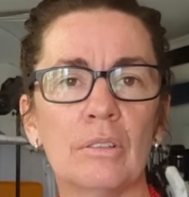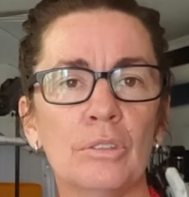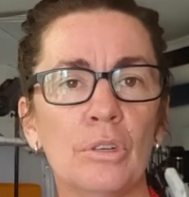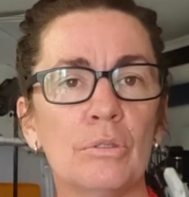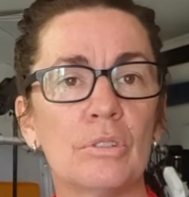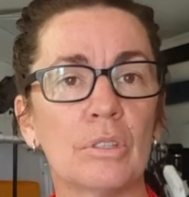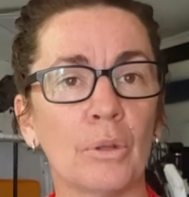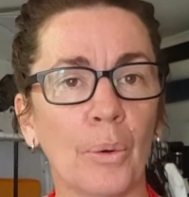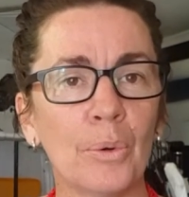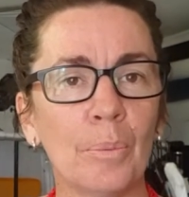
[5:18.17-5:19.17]
use
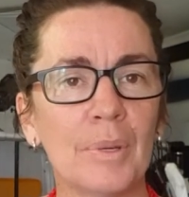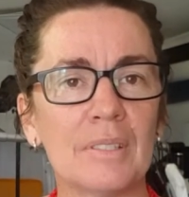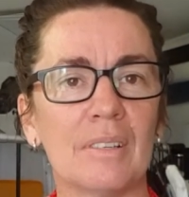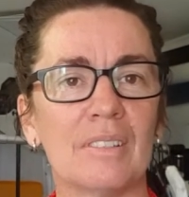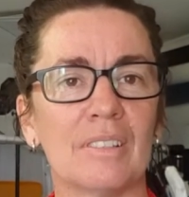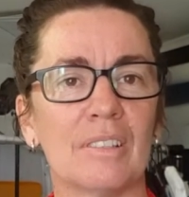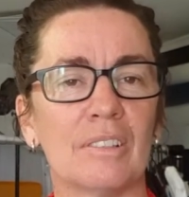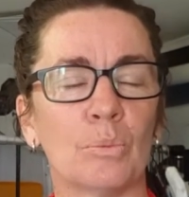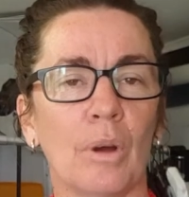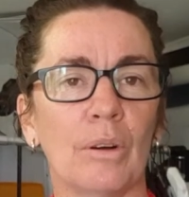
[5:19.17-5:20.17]
local businesses
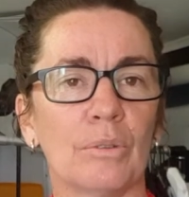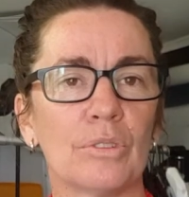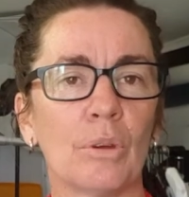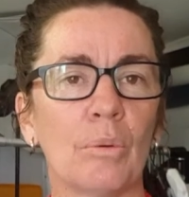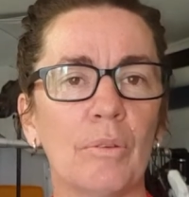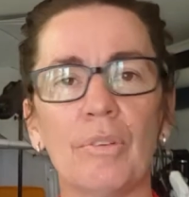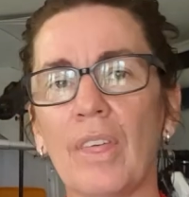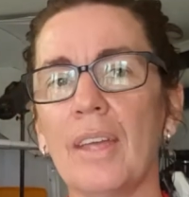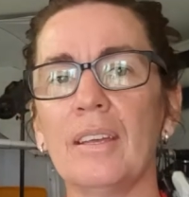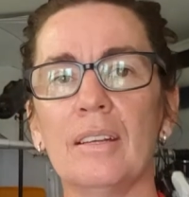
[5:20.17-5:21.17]
as well. So if
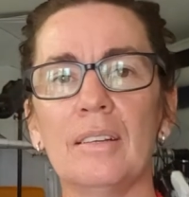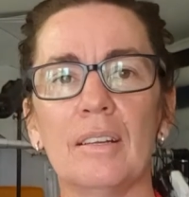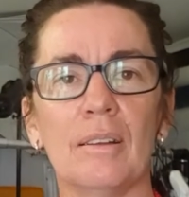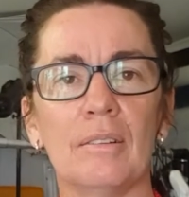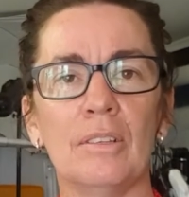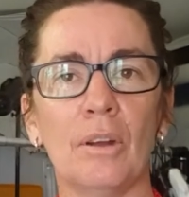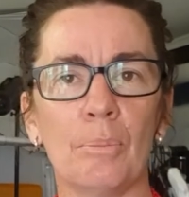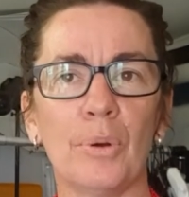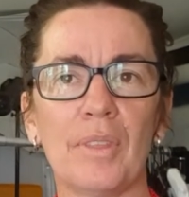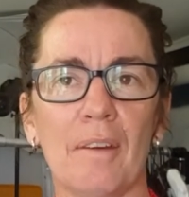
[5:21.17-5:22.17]
they can, you know,
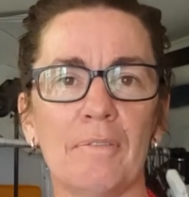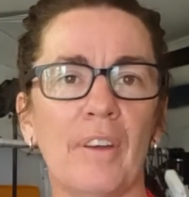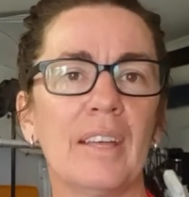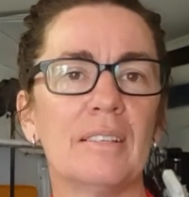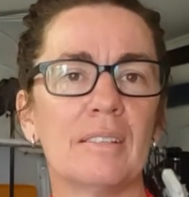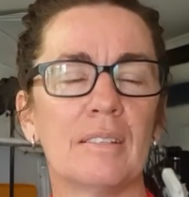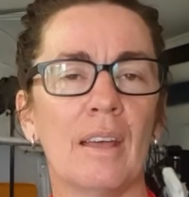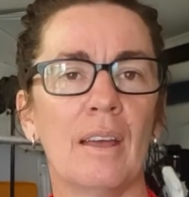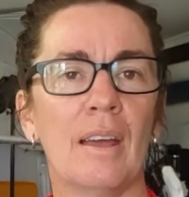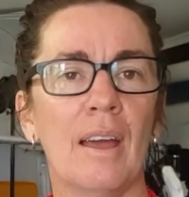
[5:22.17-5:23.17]
put that face,
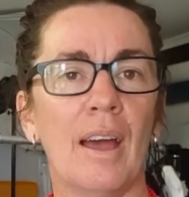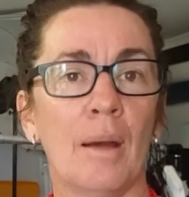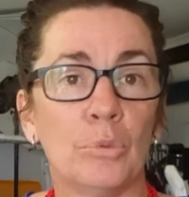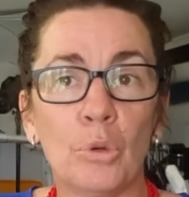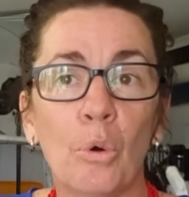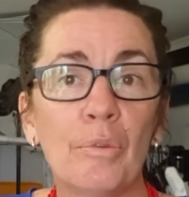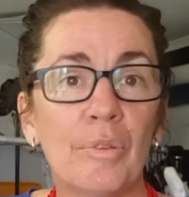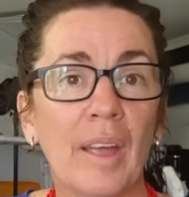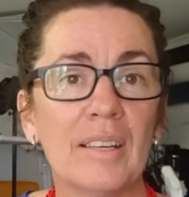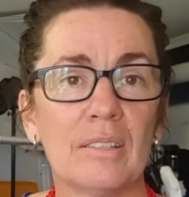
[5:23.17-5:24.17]
your
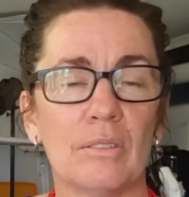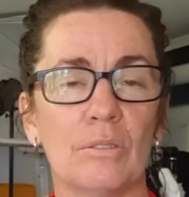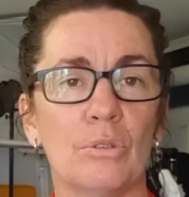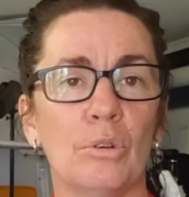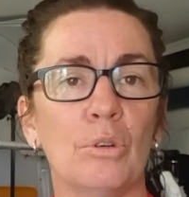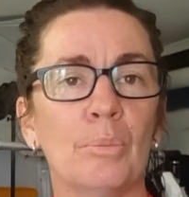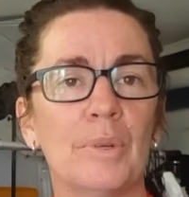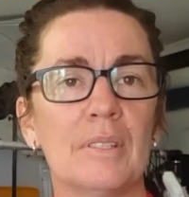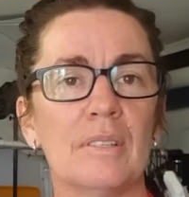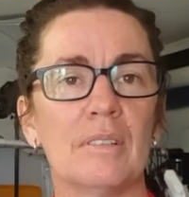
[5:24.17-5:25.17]
face to your
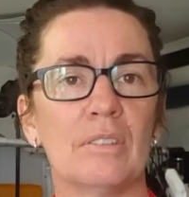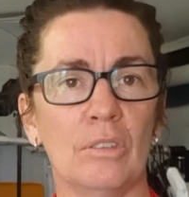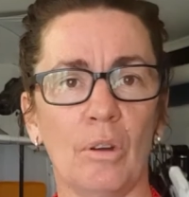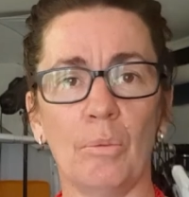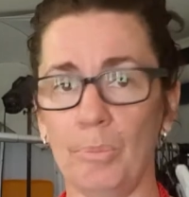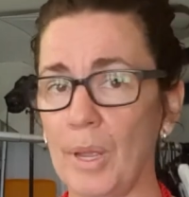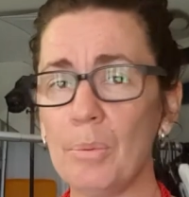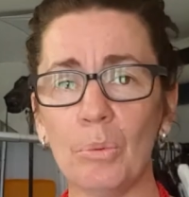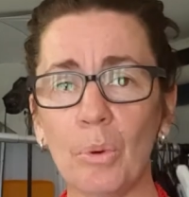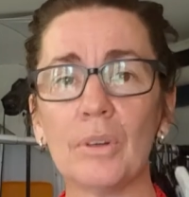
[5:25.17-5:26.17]
business, you know,
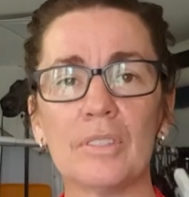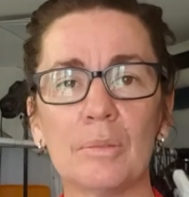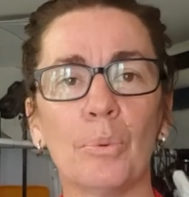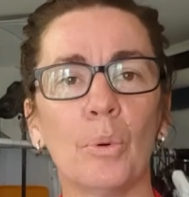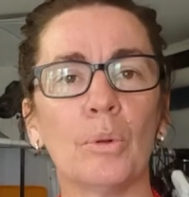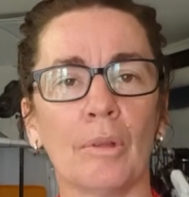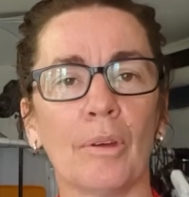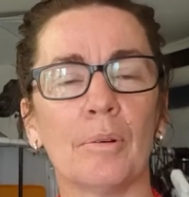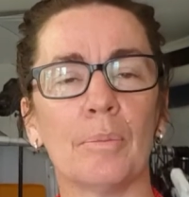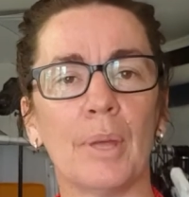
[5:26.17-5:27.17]
people want to support
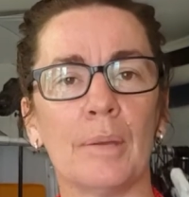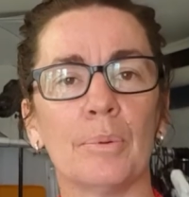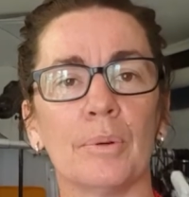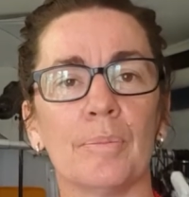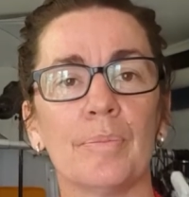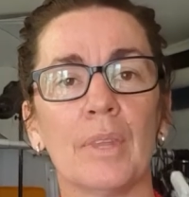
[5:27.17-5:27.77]
local people.